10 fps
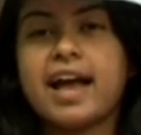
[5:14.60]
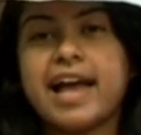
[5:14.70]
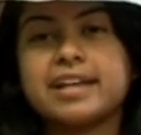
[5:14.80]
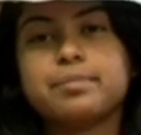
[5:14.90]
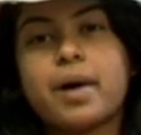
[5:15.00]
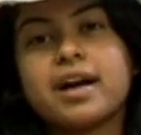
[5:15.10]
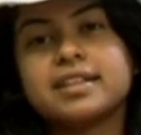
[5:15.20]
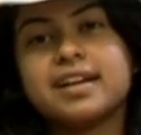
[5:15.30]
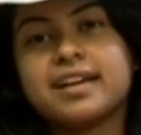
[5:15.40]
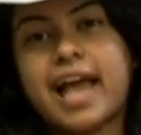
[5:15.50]
and
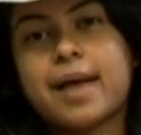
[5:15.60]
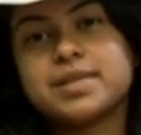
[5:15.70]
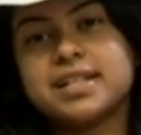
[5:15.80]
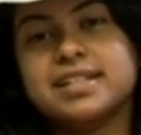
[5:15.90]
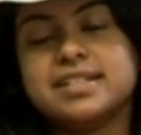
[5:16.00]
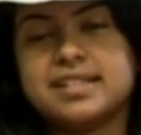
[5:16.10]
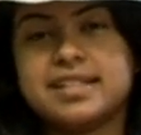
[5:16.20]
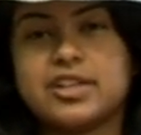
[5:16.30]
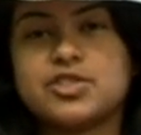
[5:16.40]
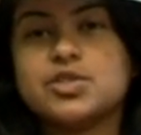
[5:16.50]
parked their cabs at
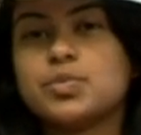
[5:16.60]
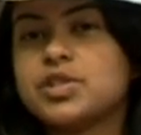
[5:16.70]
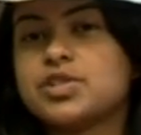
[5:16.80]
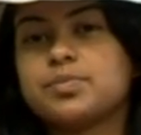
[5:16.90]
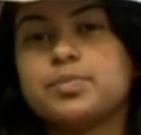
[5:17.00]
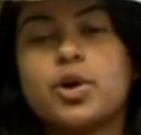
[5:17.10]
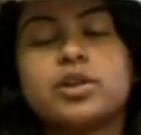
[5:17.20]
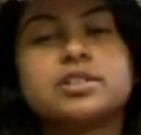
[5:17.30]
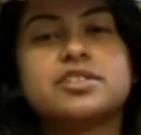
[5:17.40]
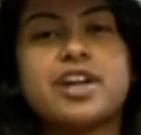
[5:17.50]
intersections, which
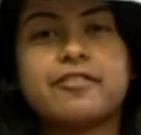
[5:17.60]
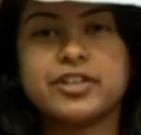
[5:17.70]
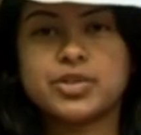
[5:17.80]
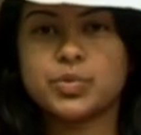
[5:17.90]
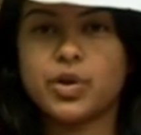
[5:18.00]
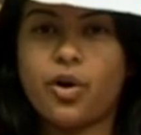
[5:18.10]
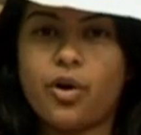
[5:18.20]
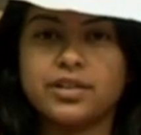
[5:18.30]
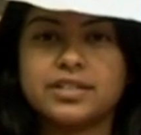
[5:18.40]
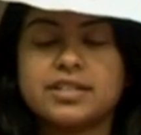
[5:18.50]
brought traffic to a
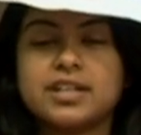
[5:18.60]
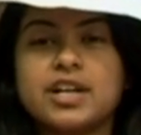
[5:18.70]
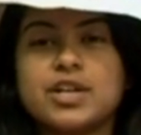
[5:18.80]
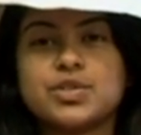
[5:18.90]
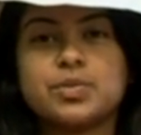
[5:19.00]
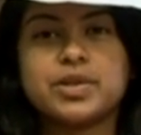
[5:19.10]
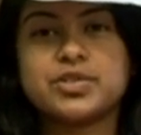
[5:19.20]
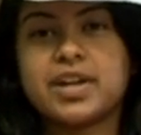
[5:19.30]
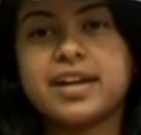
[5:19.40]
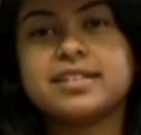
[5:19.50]
halt. So we had
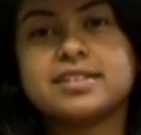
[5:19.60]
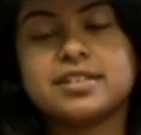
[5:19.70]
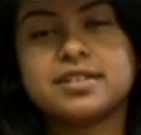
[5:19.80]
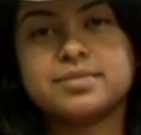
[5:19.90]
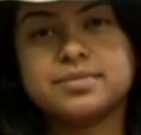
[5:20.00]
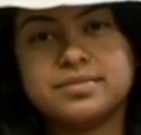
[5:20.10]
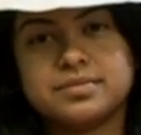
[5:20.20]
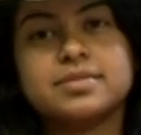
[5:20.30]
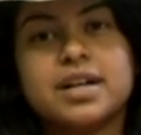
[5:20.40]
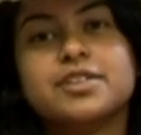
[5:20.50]
to write a
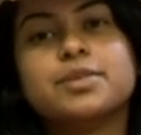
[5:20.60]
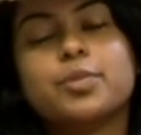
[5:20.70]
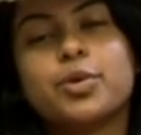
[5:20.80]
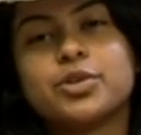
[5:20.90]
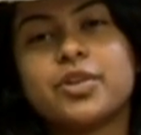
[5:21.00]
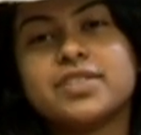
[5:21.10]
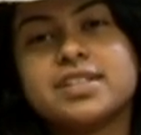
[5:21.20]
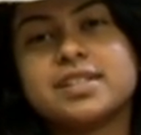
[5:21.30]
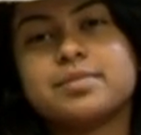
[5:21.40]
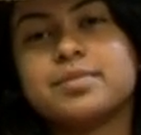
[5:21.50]
report on
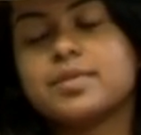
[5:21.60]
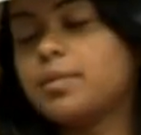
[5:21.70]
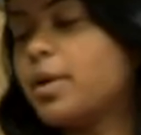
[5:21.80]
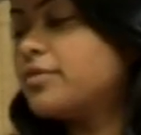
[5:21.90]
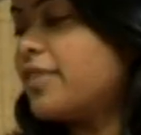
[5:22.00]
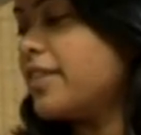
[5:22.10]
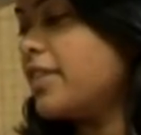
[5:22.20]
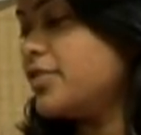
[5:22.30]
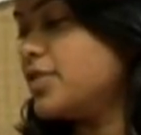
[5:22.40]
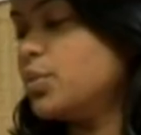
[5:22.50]
this in about
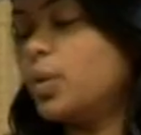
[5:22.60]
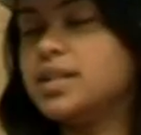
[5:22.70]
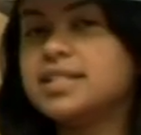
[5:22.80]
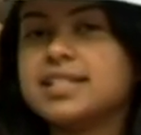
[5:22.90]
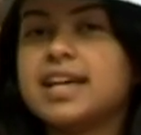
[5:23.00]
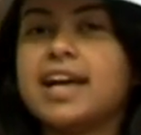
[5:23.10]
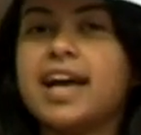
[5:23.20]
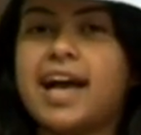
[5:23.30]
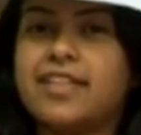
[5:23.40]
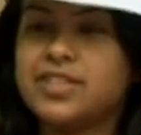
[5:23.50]
500 words,
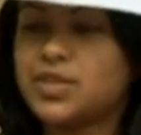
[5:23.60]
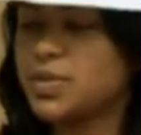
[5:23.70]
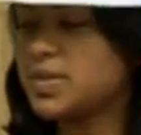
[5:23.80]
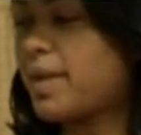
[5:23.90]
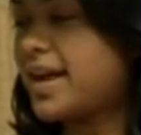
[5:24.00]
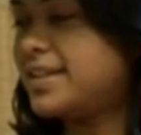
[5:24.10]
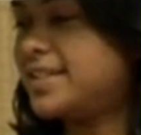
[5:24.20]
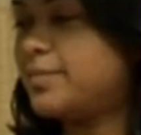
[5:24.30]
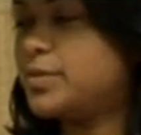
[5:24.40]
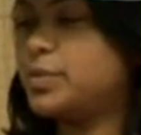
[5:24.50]
and this was my
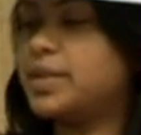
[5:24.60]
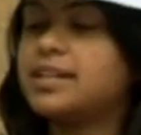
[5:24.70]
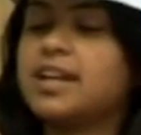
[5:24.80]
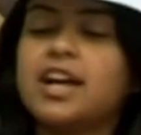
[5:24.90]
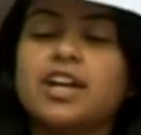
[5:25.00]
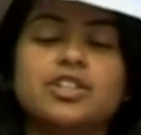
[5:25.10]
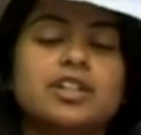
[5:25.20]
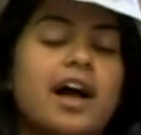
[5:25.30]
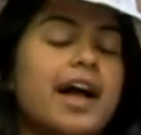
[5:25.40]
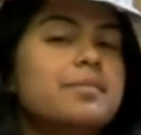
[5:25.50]
attempt to it.
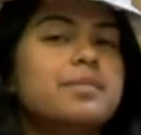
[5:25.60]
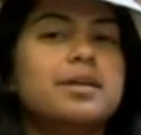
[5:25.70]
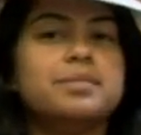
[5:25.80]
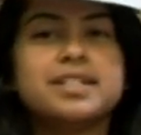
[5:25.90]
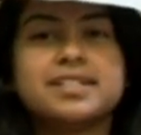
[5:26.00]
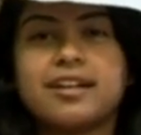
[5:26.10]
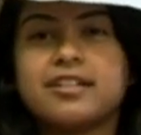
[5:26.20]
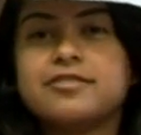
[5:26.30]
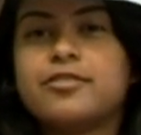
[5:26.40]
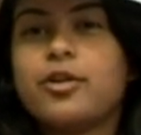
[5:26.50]
I'm a big
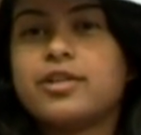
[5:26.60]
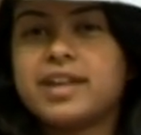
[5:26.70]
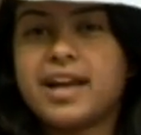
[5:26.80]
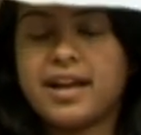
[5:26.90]
sucker for